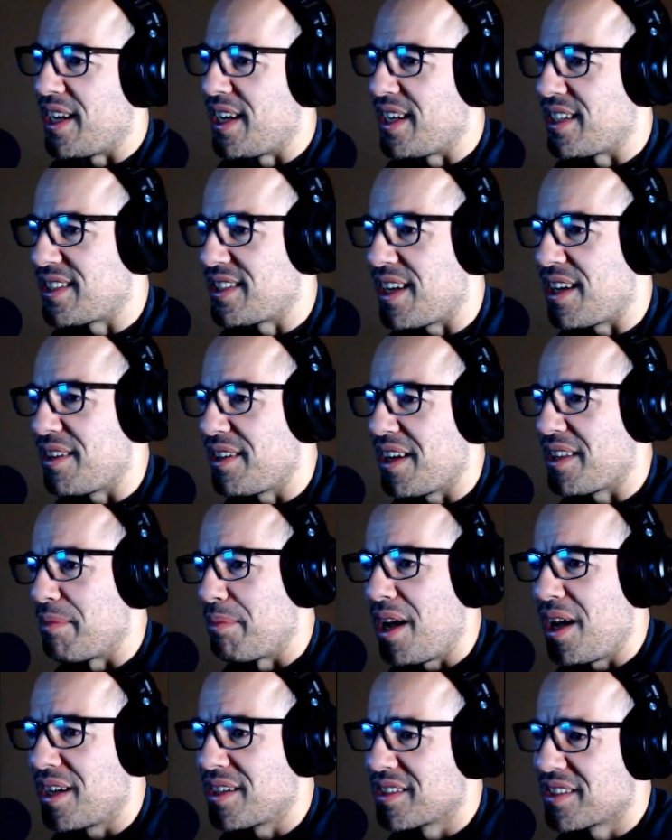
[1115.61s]
here at the
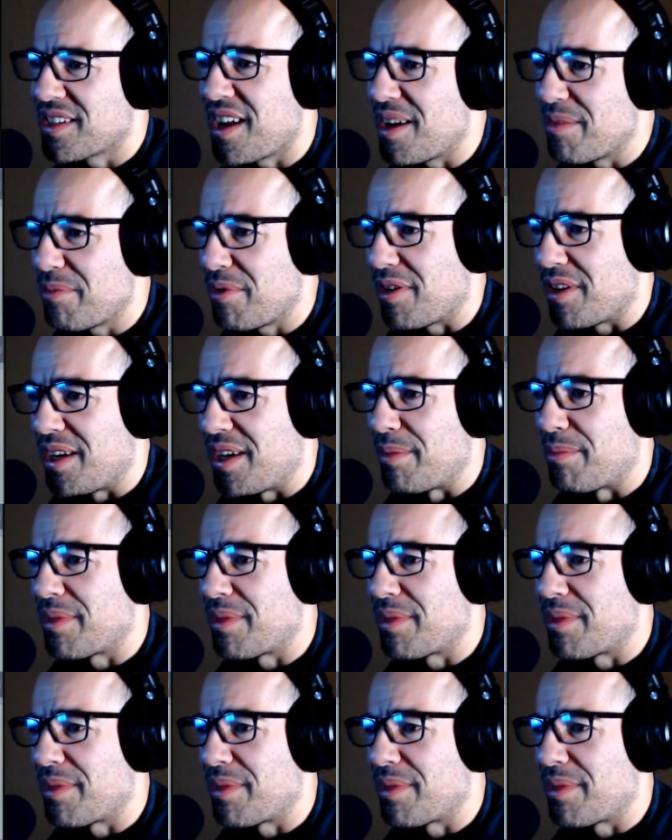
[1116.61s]
Mog's conborium.